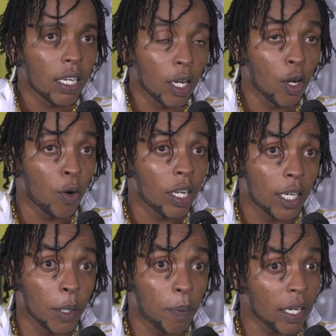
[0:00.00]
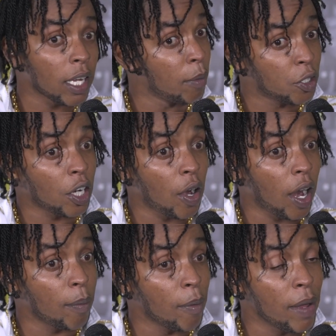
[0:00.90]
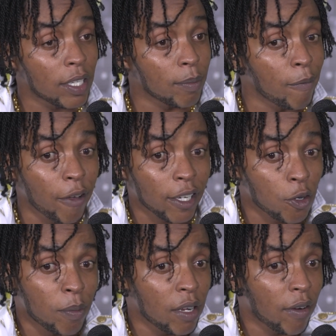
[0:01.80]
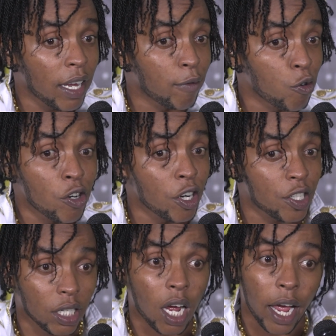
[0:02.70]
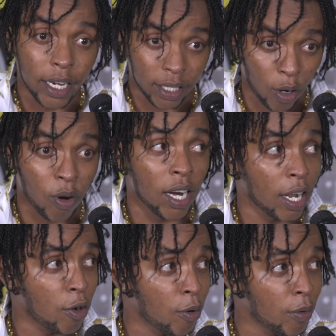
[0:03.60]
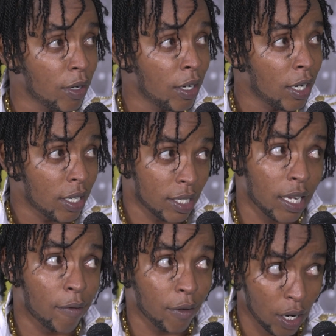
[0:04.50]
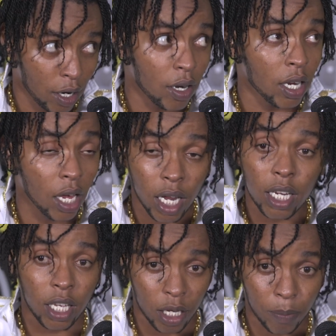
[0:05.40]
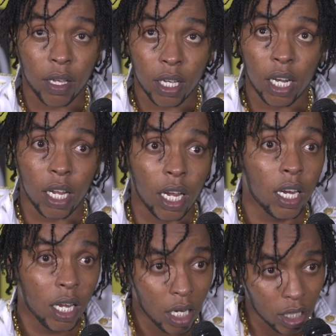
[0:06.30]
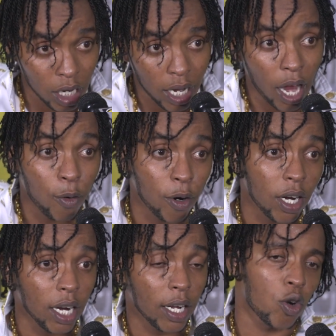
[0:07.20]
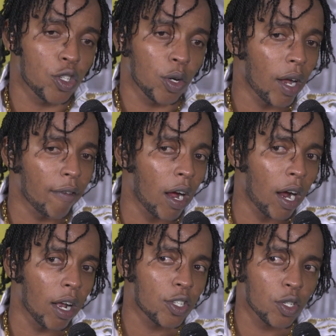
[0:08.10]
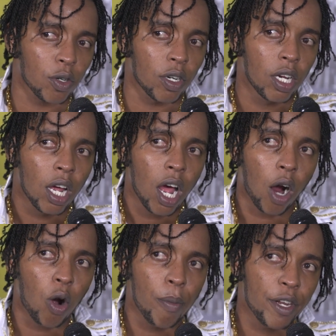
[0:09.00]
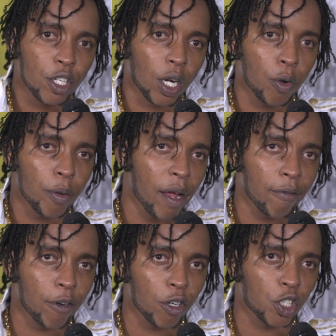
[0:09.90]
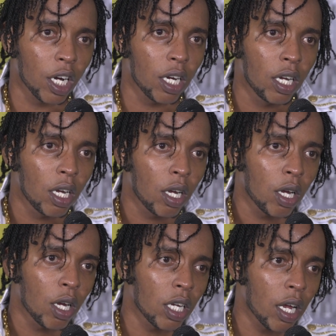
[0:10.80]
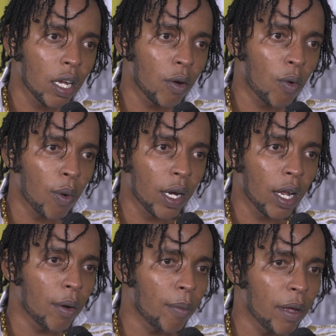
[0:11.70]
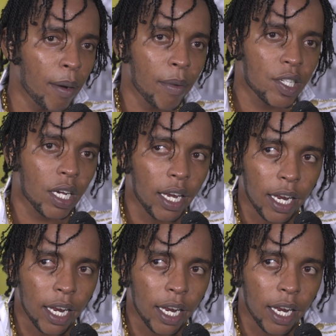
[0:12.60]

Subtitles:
you don't know the keep it ill, my general, my vex up, I never even rehearse it, because it's going, you know, the set video, yeah. The keep it ill, yeah. Then I wrote out, you know, so we have also a combination with me and Version, yeah, one and me and Massacre